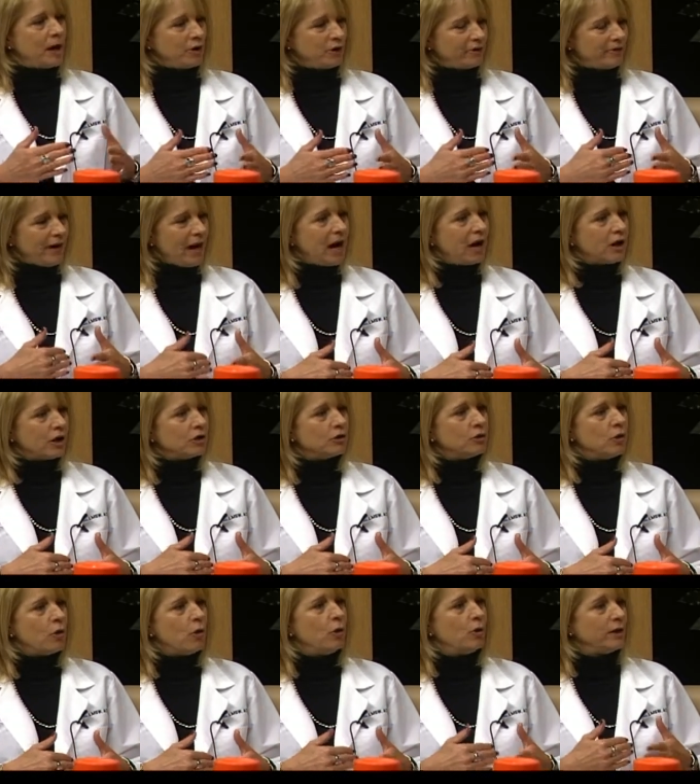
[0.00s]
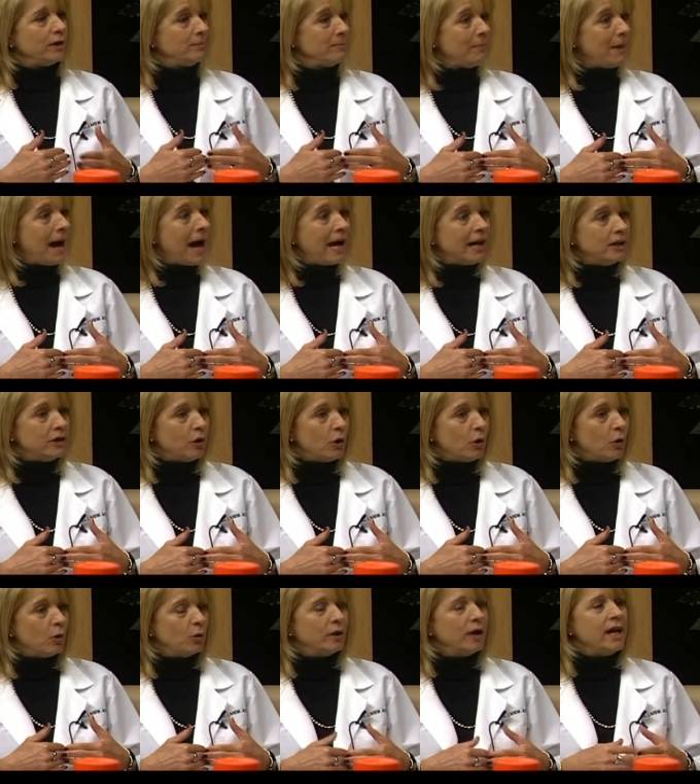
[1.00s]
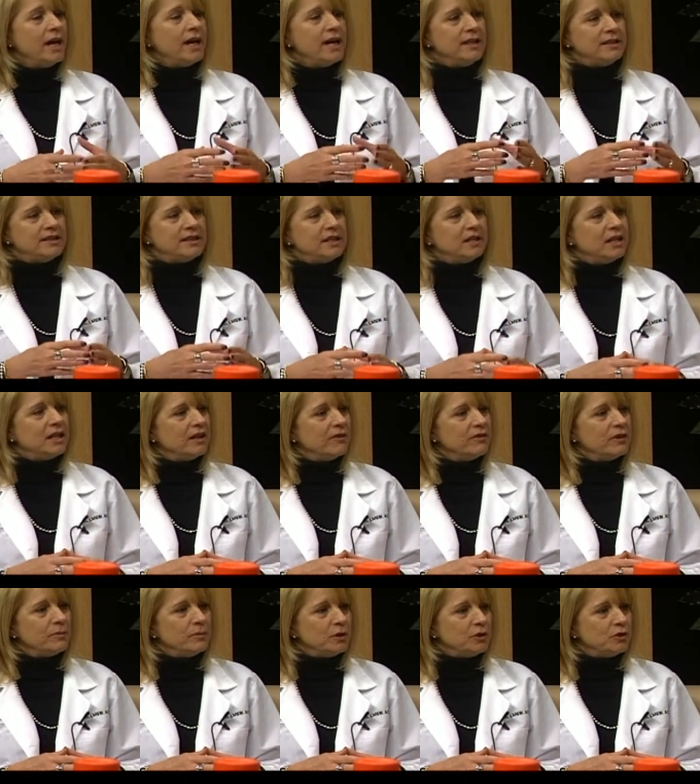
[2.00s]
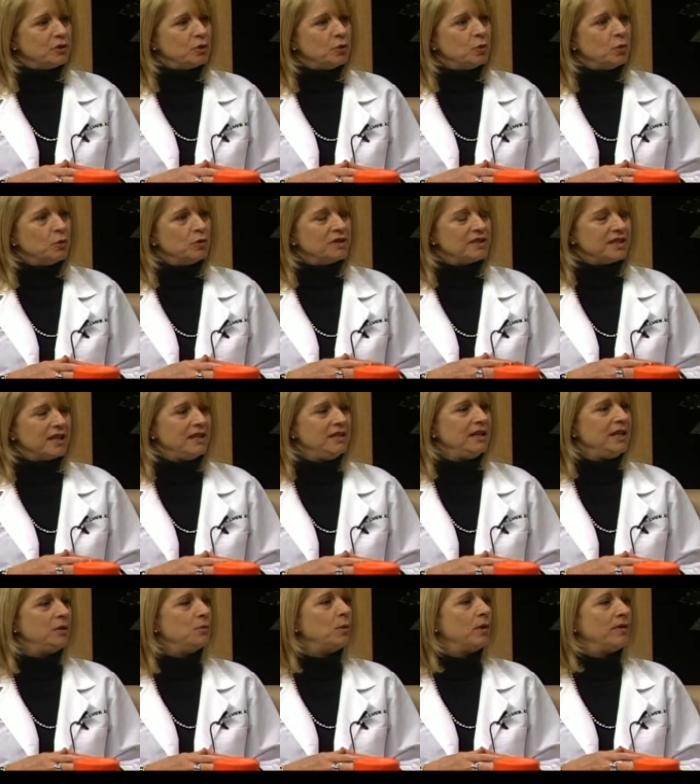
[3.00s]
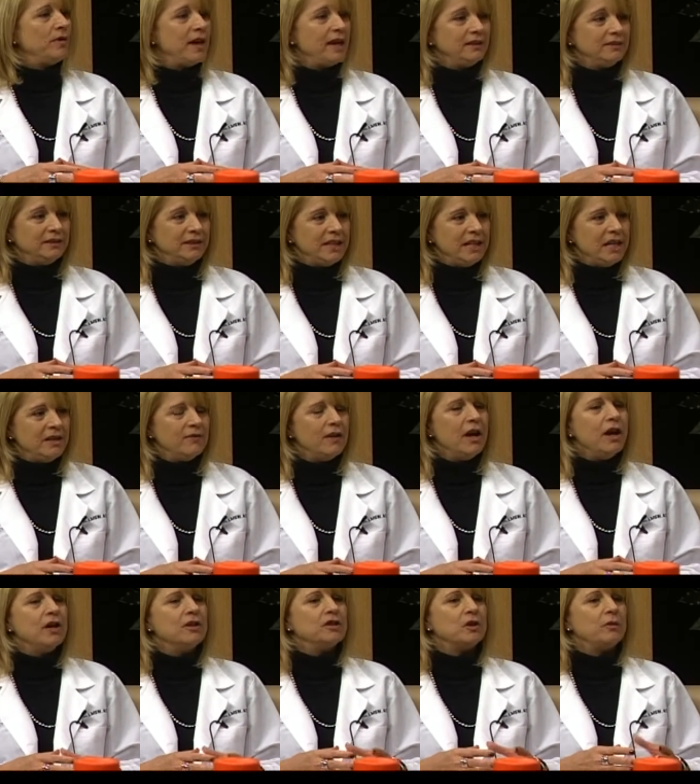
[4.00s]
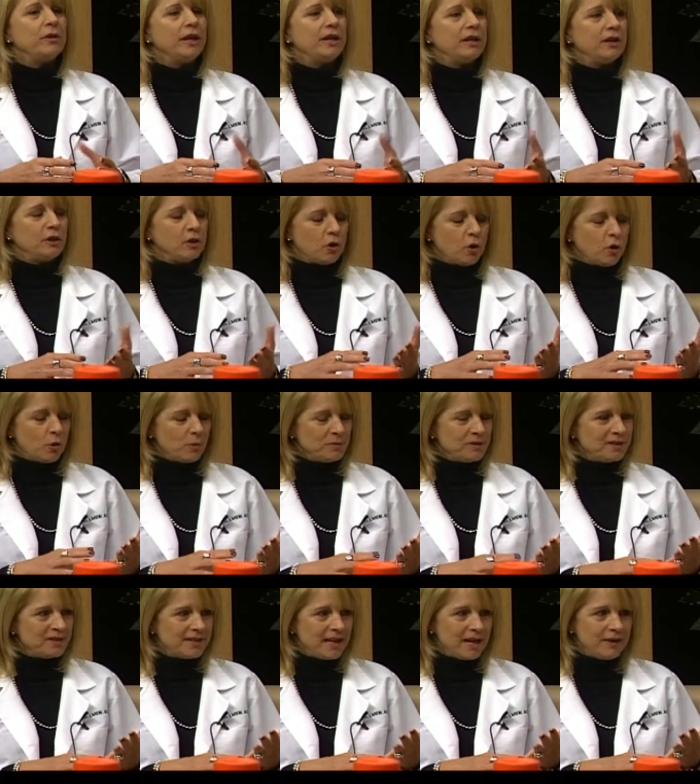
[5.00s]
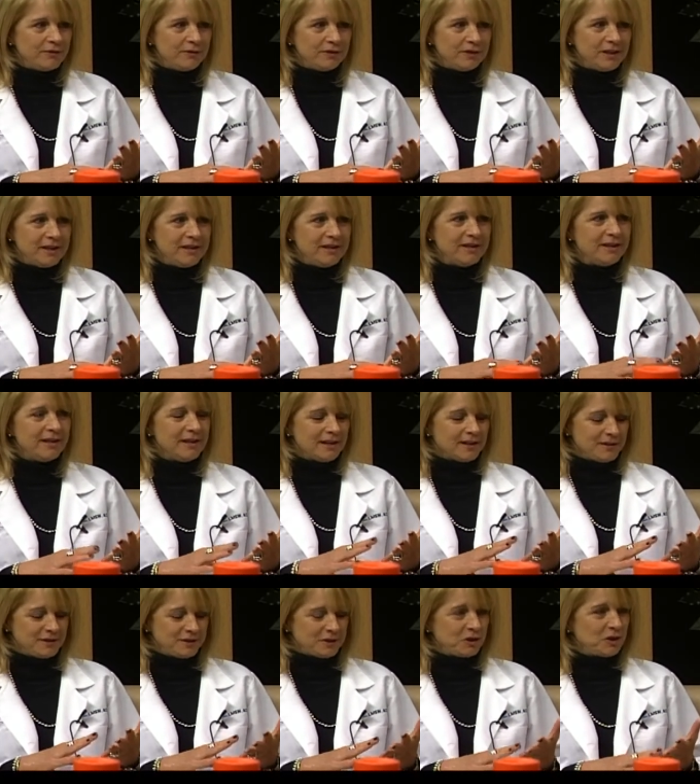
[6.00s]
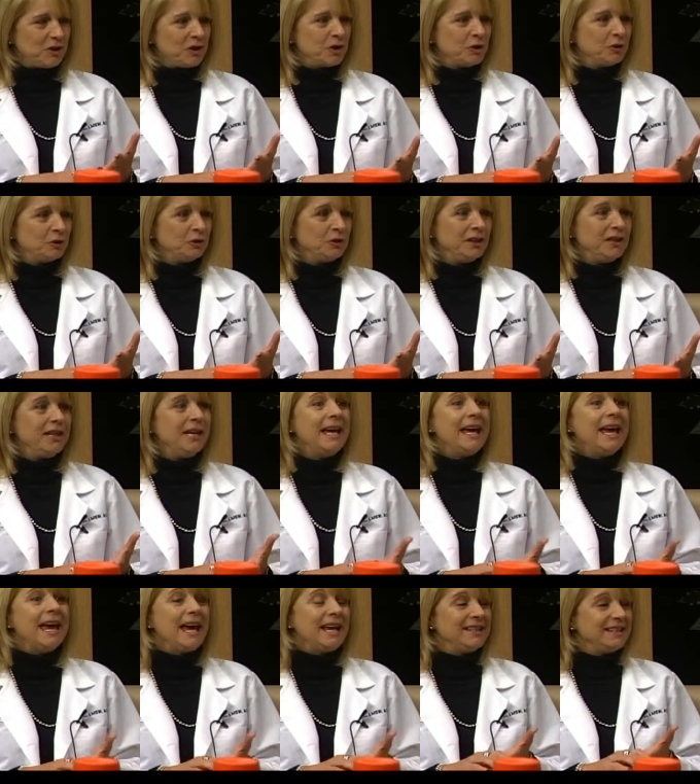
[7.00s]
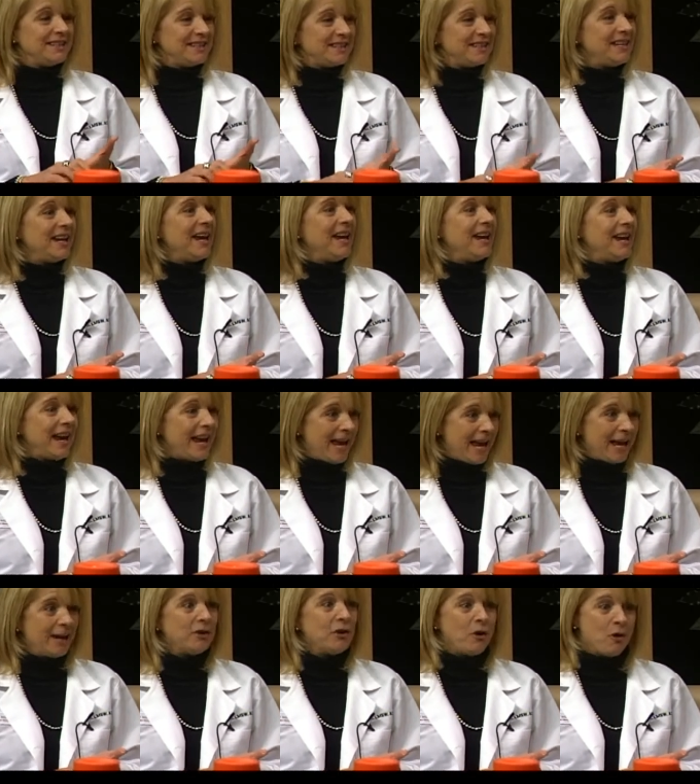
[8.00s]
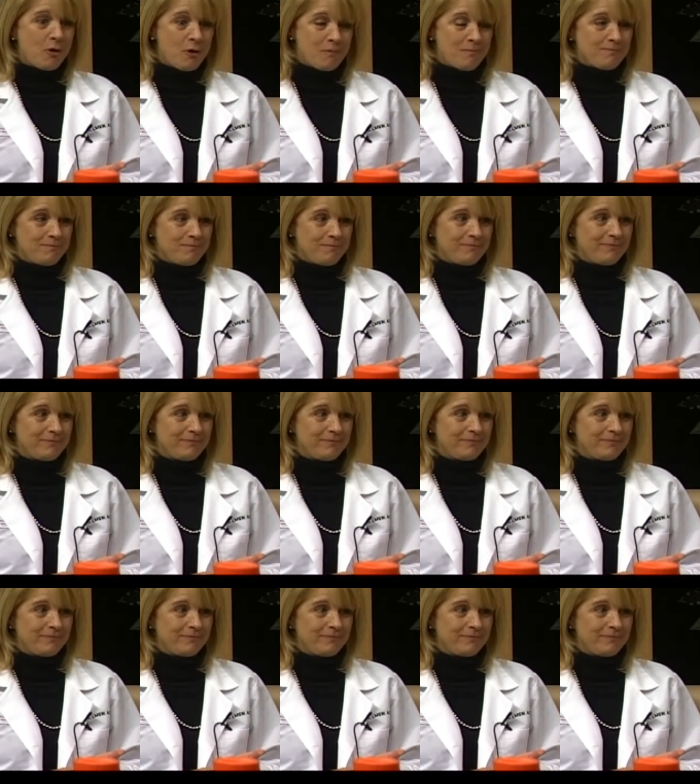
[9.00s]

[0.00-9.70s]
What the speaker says: part of our goal and my goal is to give them the tools they need when they leave, so they can go home safely, securely, and stay at home.